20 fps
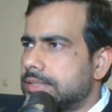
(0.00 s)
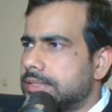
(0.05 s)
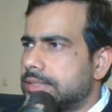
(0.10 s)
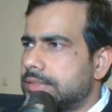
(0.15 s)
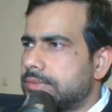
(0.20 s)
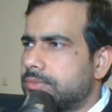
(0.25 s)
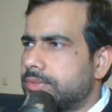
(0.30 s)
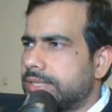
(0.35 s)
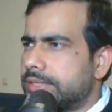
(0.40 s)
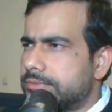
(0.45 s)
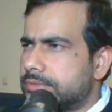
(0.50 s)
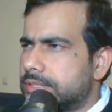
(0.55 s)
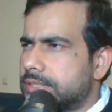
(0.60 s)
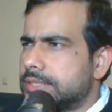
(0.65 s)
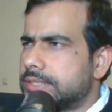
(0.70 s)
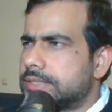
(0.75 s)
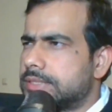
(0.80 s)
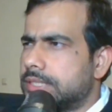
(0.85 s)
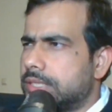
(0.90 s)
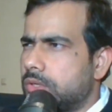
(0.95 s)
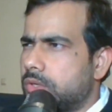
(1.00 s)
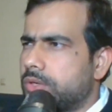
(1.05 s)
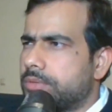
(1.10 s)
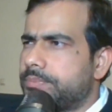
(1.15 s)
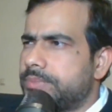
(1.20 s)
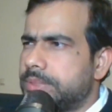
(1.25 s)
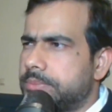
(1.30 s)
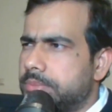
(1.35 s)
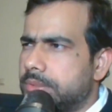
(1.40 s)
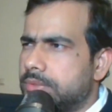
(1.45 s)
what I've heard is that a lot
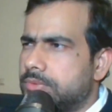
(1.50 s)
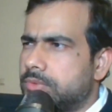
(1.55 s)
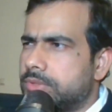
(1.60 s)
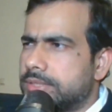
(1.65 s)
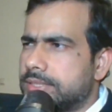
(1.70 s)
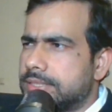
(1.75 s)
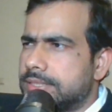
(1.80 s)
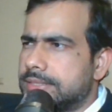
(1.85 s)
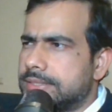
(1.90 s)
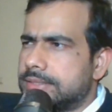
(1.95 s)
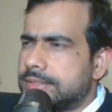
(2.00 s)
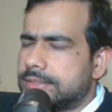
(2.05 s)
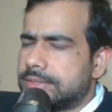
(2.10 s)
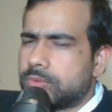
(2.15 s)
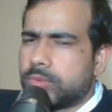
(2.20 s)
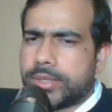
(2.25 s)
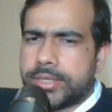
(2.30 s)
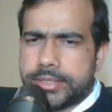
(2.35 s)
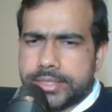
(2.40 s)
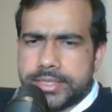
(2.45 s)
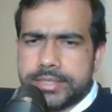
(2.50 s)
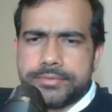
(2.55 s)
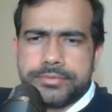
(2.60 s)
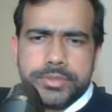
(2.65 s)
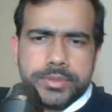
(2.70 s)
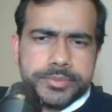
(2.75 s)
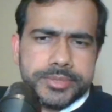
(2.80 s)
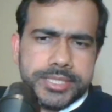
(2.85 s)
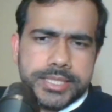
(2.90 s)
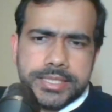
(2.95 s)
of people working in quant trading
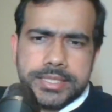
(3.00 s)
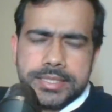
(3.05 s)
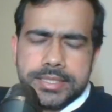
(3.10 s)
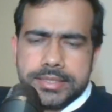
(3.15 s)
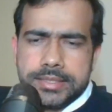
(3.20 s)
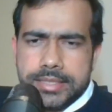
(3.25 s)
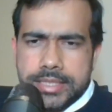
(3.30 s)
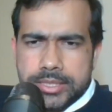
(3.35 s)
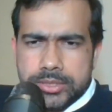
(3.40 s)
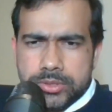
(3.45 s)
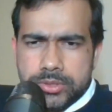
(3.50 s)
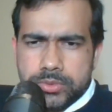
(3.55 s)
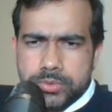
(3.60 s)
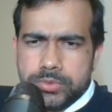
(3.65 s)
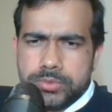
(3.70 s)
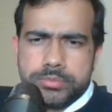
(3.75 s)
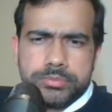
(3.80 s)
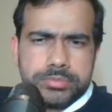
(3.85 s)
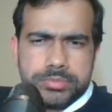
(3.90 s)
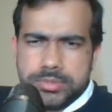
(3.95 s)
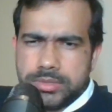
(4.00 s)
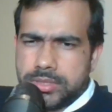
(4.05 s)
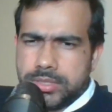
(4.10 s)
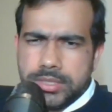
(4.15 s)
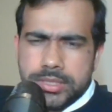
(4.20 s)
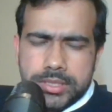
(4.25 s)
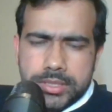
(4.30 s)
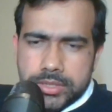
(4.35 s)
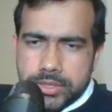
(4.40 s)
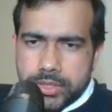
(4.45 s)
firms in India, they actually do
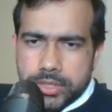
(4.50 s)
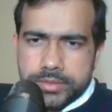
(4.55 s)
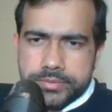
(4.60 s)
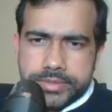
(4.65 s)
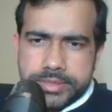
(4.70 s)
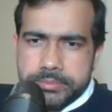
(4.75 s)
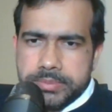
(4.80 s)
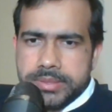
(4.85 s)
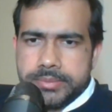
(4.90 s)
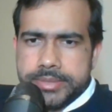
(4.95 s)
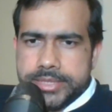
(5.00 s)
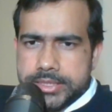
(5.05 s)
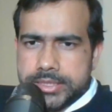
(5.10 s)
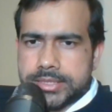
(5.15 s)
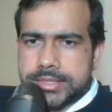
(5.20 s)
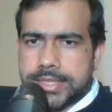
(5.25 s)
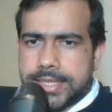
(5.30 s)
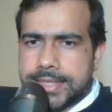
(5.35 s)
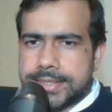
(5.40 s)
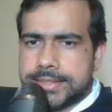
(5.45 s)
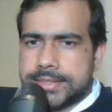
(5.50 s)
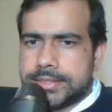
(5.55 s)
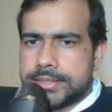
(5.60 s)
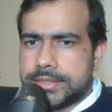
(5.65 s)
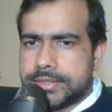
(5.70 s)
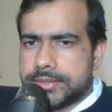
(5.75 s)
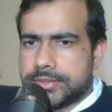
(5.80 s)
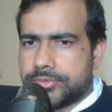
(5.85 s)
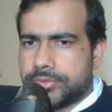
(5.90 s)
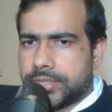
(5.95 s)
a lot of implementation I
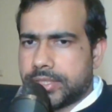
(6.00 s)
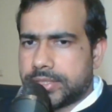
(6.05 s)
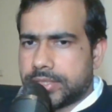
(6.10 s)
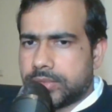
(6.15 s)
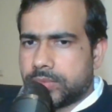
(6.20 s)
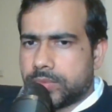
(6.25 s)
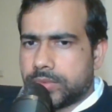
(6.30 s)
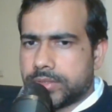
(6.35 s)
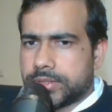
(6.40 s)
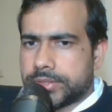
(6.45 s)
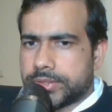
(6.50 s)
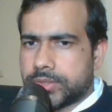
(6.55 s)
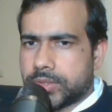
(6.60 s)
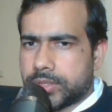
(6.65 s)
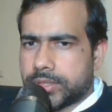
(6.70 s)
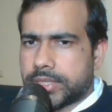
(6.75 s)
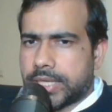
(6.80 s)
T related work, not